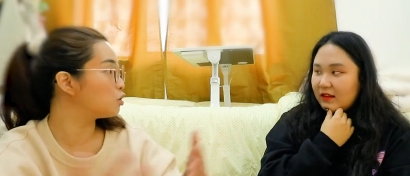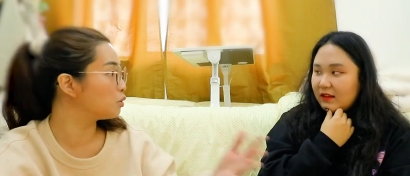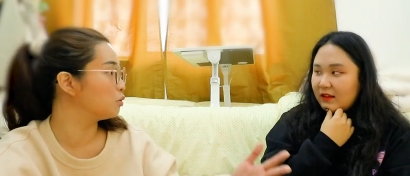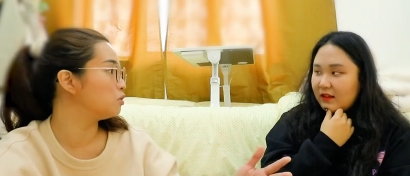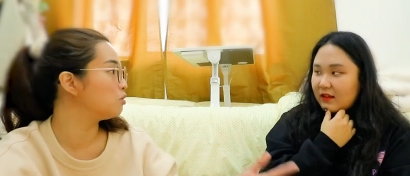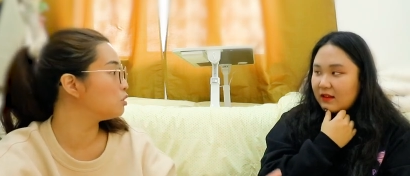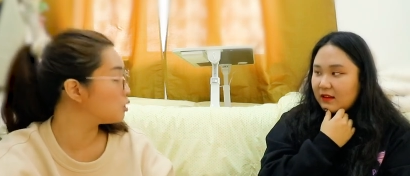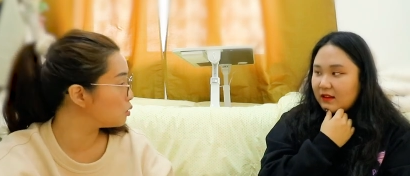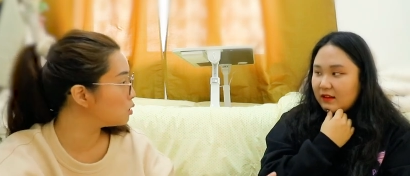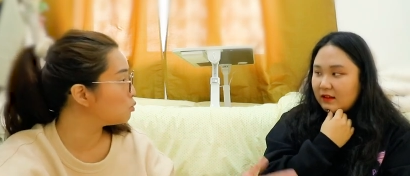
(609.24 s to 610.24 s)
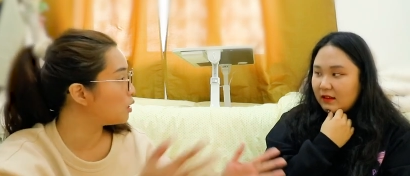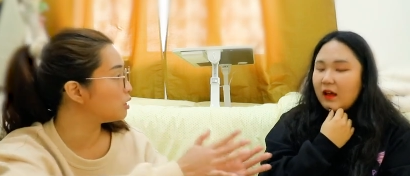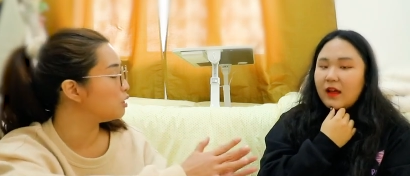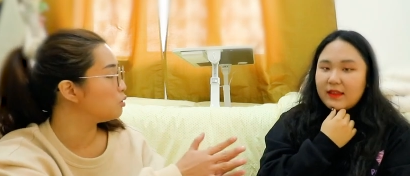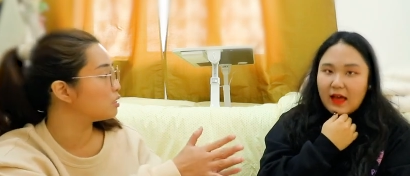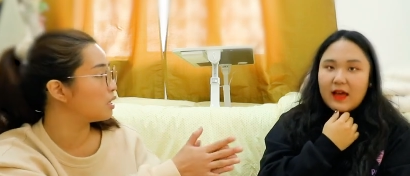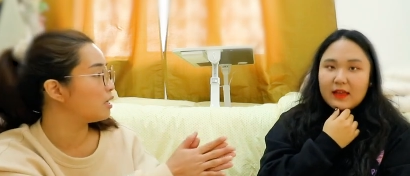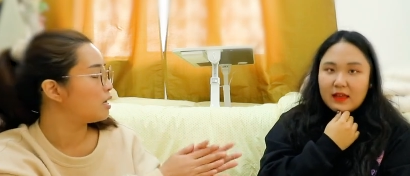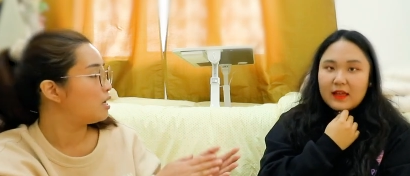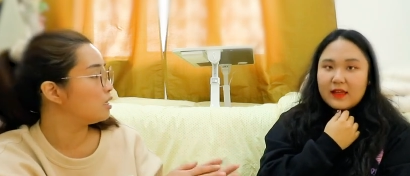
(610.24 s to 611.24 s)
Speaker 1: choose. You can choose whether uh, you yeah, say
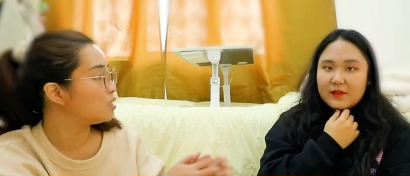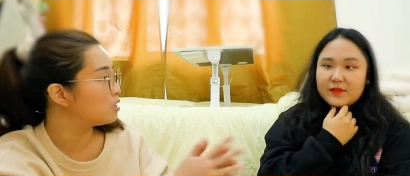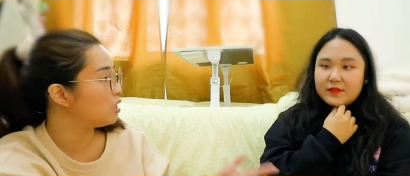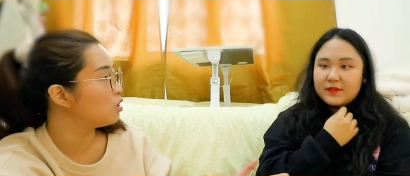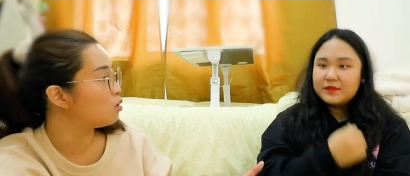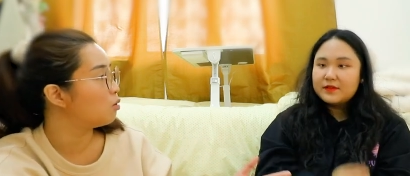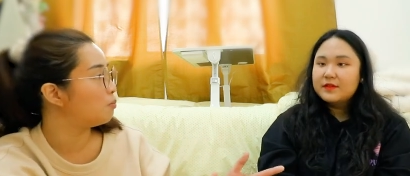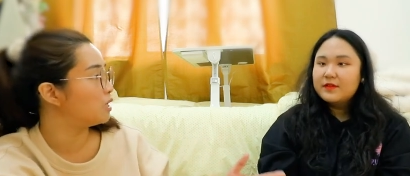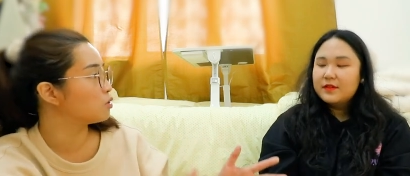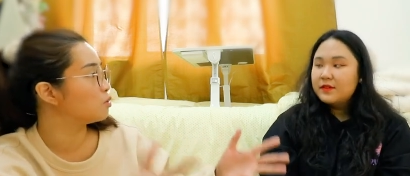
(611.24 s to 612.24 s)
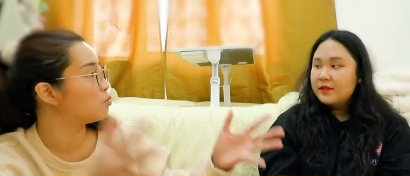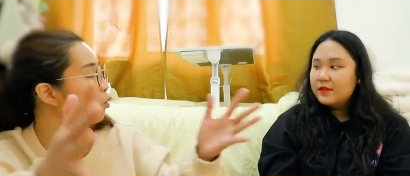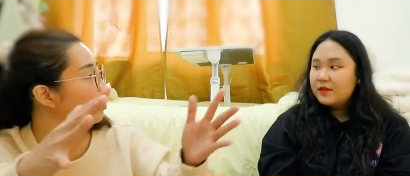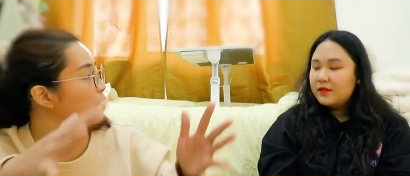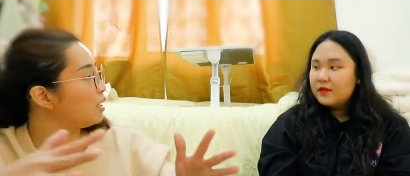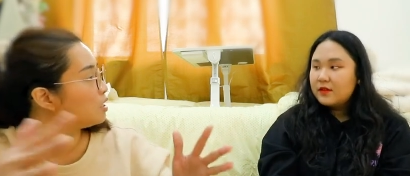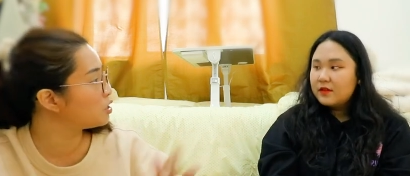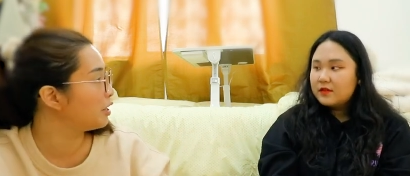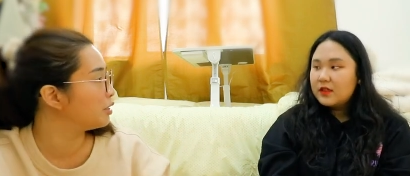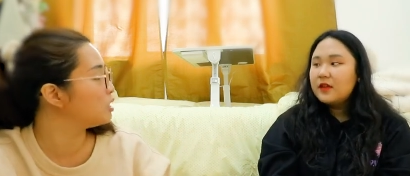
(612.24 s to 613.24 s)
yeah, yeah. a single bedroom or a
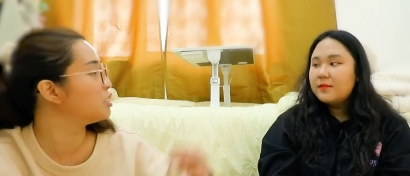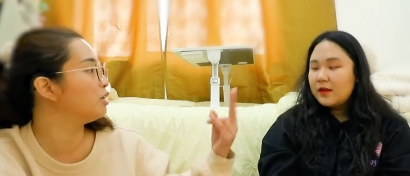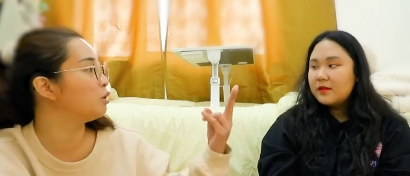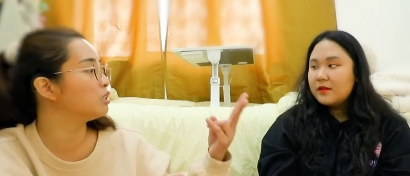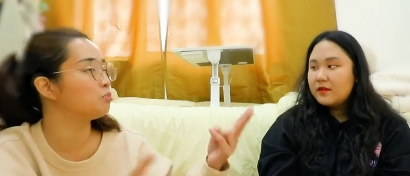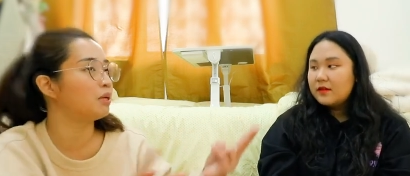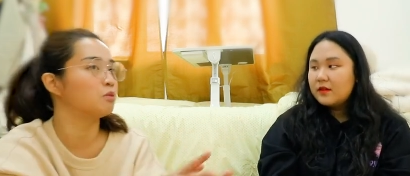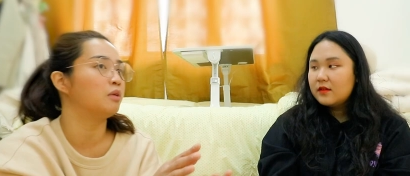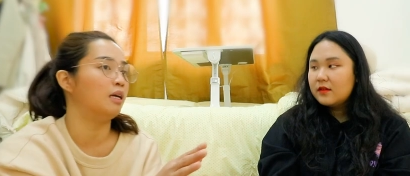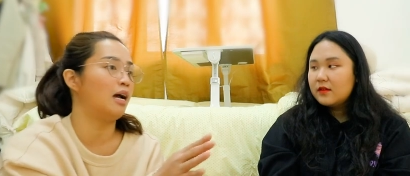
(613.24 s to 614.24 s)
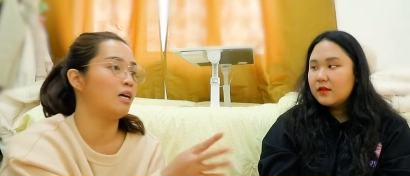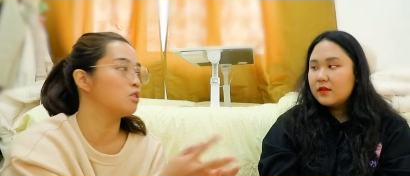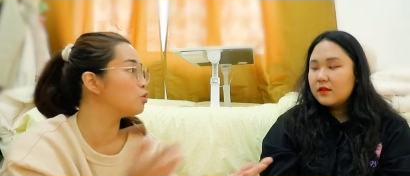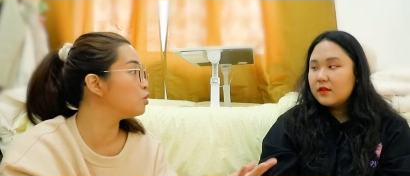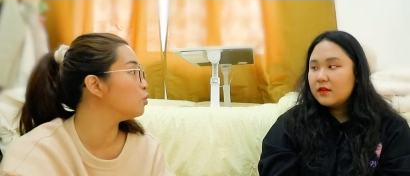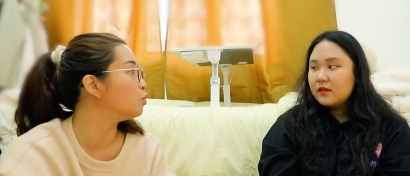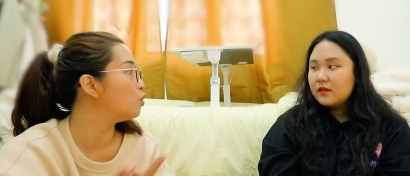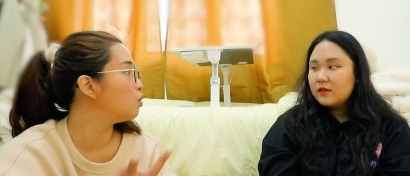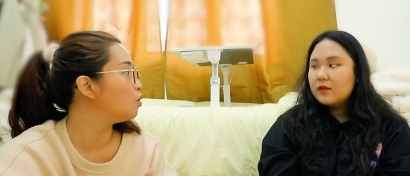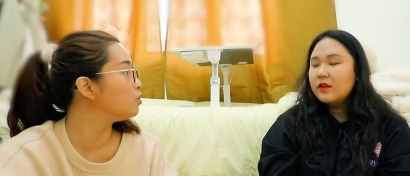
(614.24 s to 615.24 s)
shared. Sure, a shared sure. bedroom it has two,
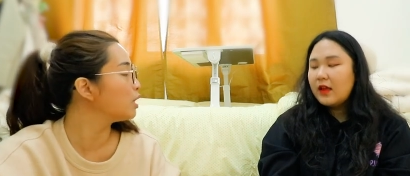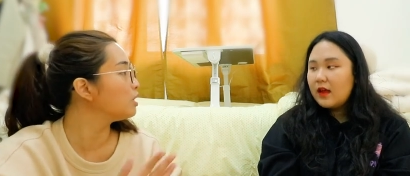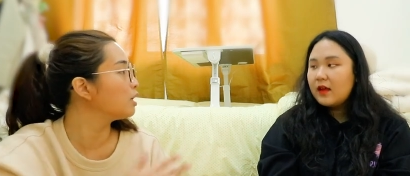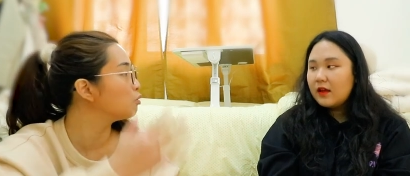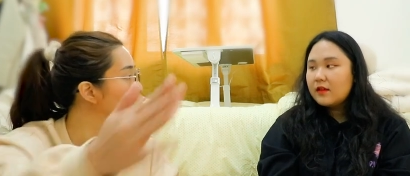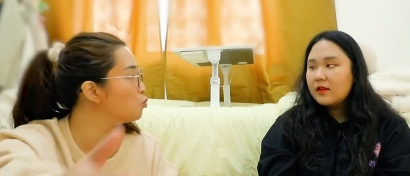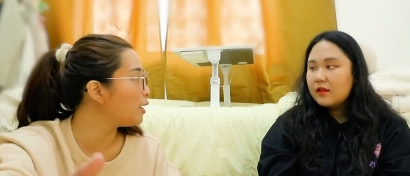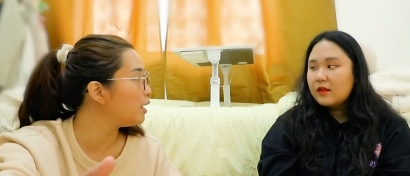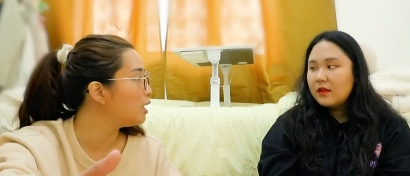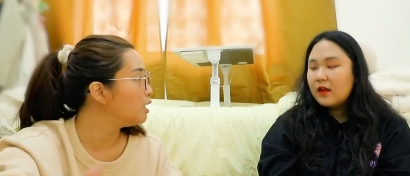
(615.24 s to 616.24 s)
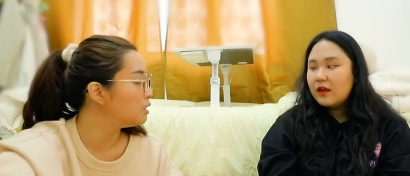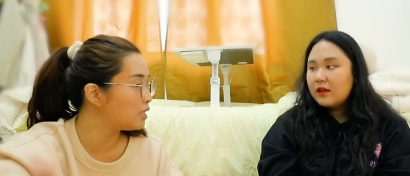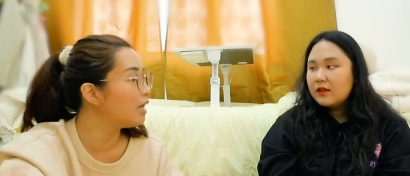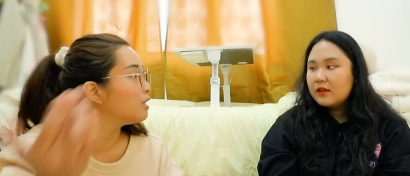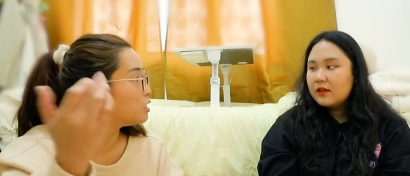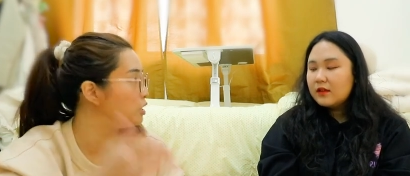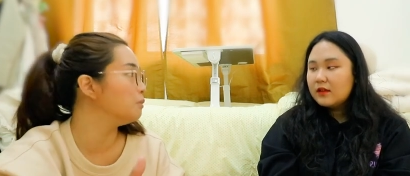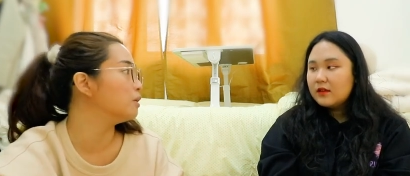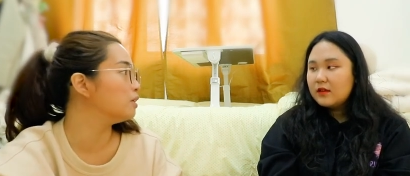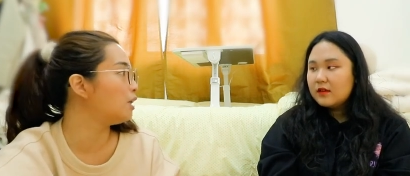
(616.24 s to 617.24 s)
Speaker 2: uh, yeah, like a roommate. Yeah.
Speaker 1: That is
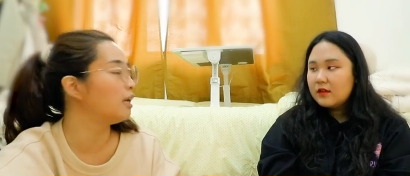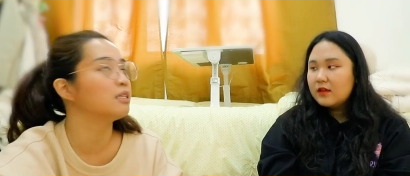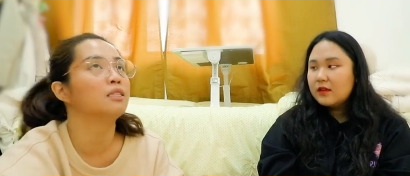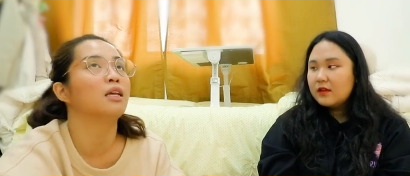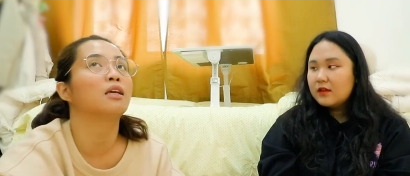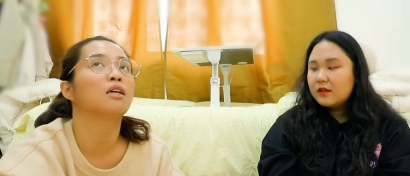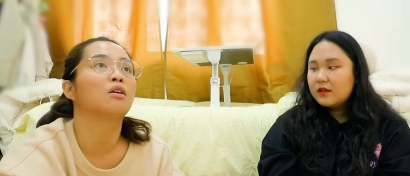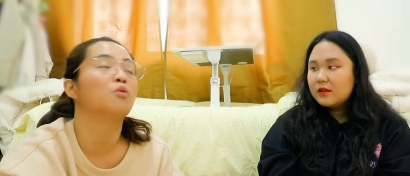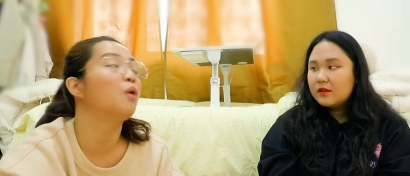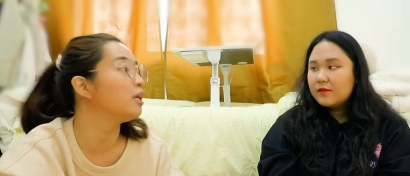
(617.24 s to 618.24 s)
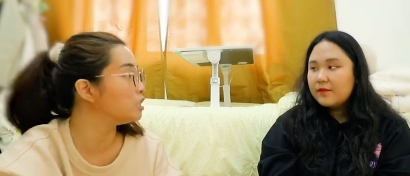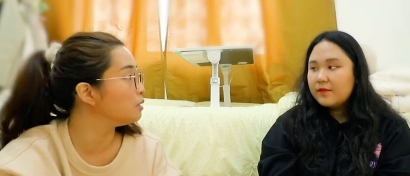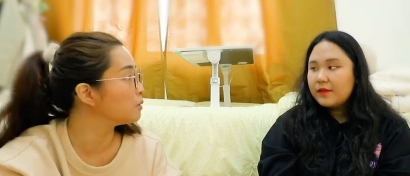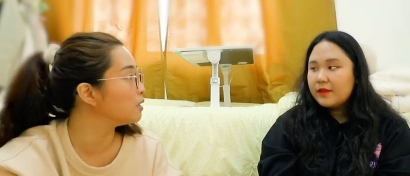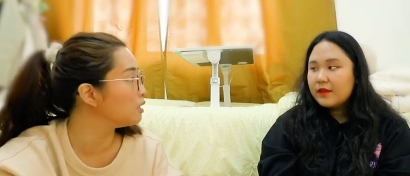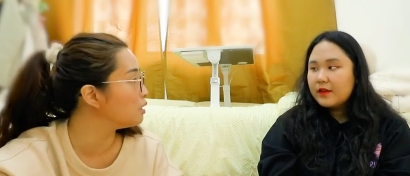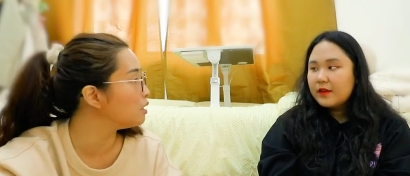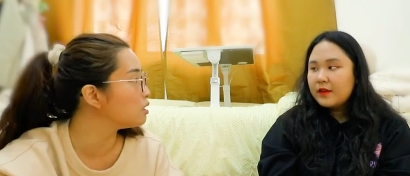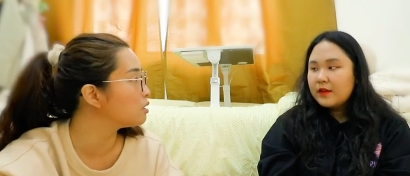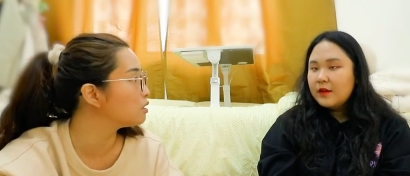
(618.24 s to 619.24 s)
cheaper. That is uh-huh. like way cheaper than
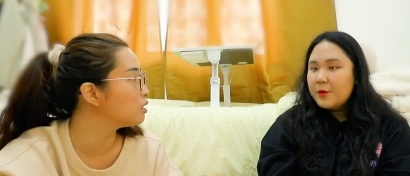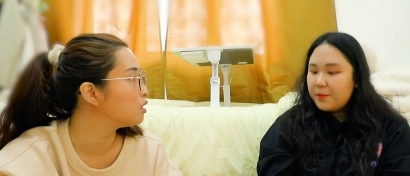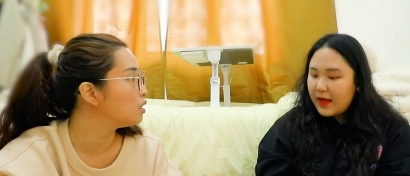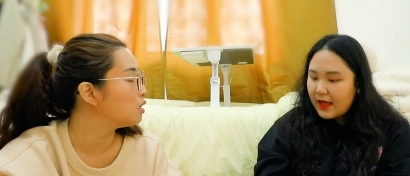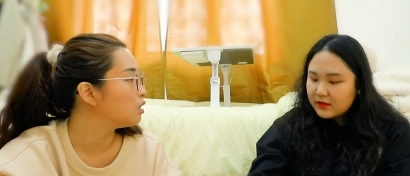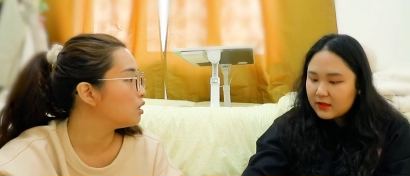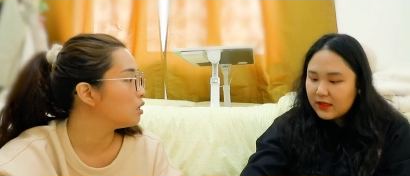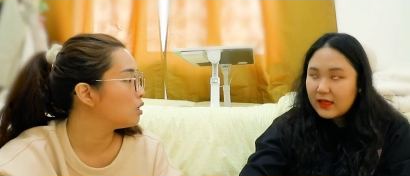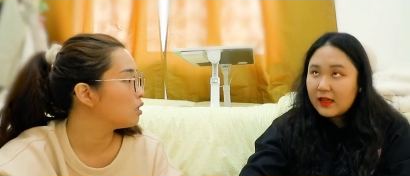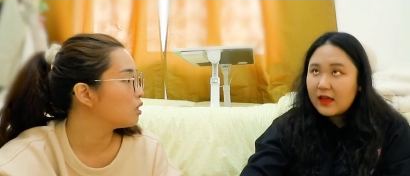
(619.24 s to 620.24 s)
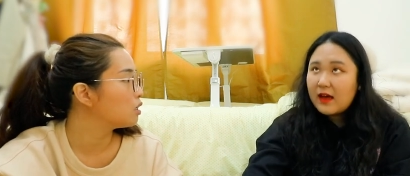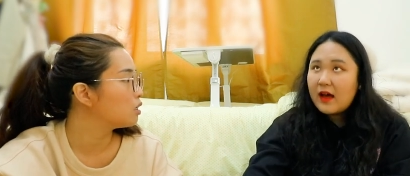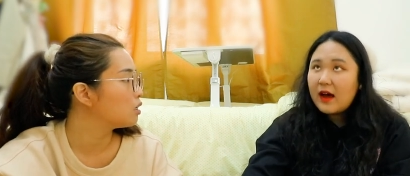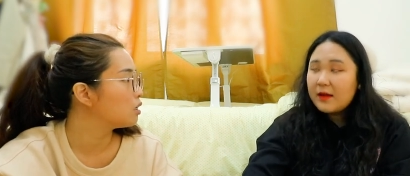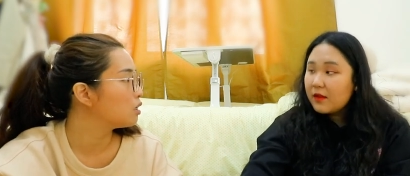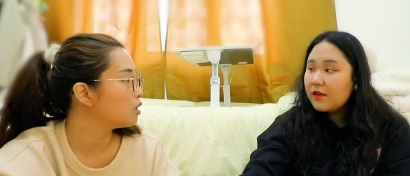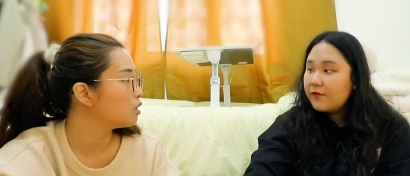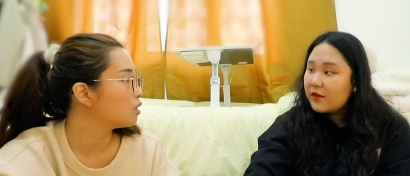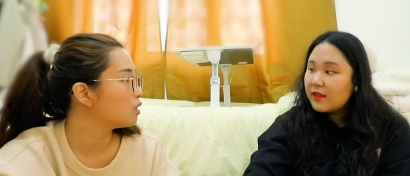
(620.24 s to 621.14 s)
Speaker 2: this. But actually, I'm good